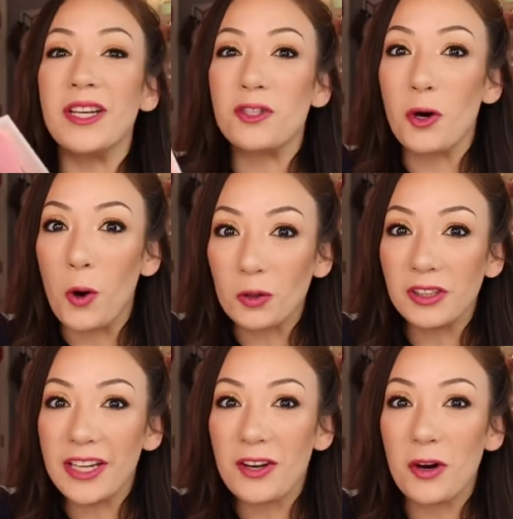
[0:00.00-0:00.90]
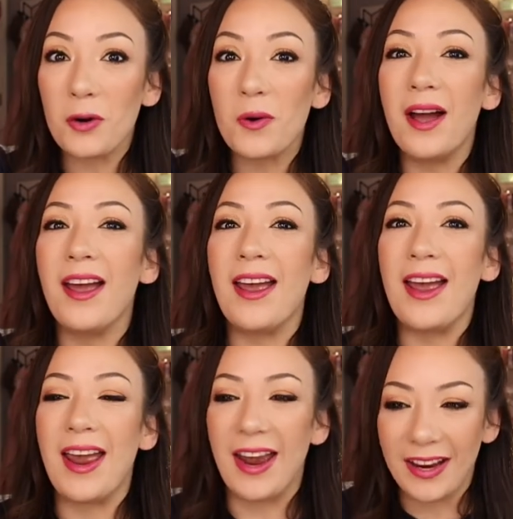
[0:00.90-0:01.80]
can totally go
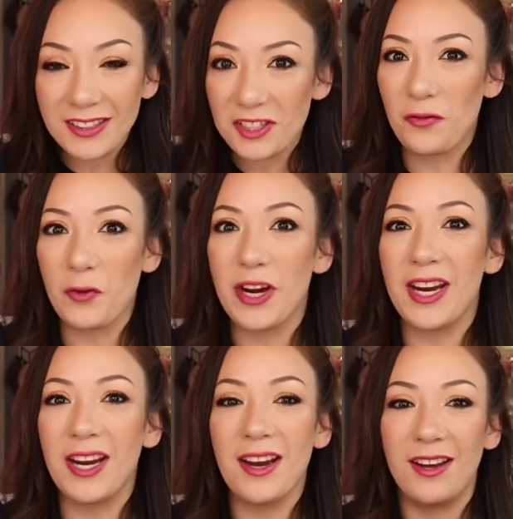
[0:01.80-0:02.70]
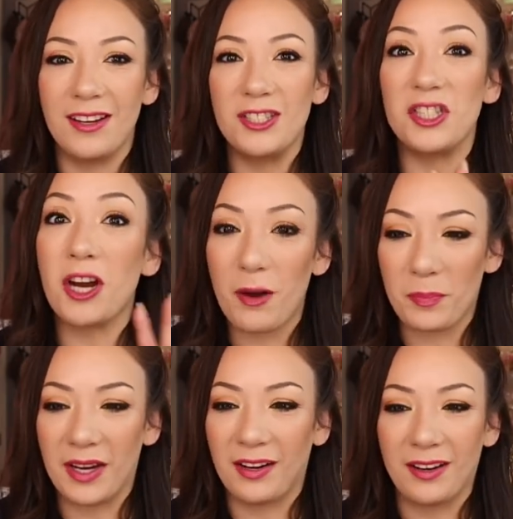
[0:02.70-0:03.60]
hands-free
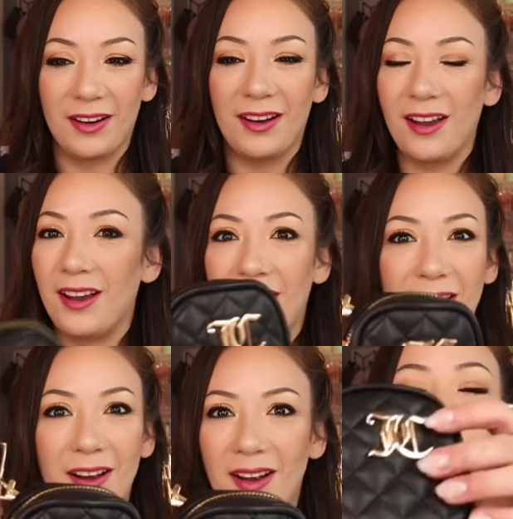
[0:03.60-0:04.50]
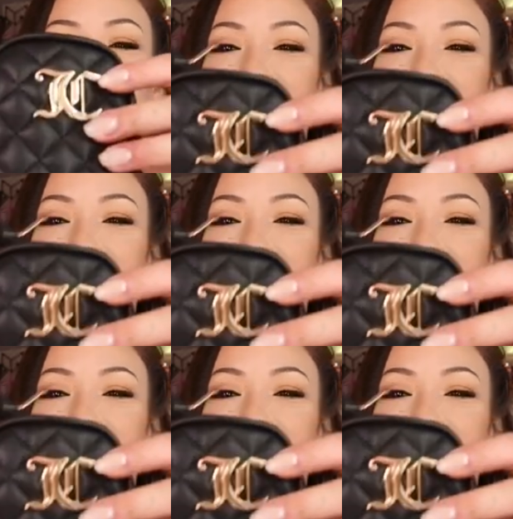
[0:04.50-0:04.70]
shopping. But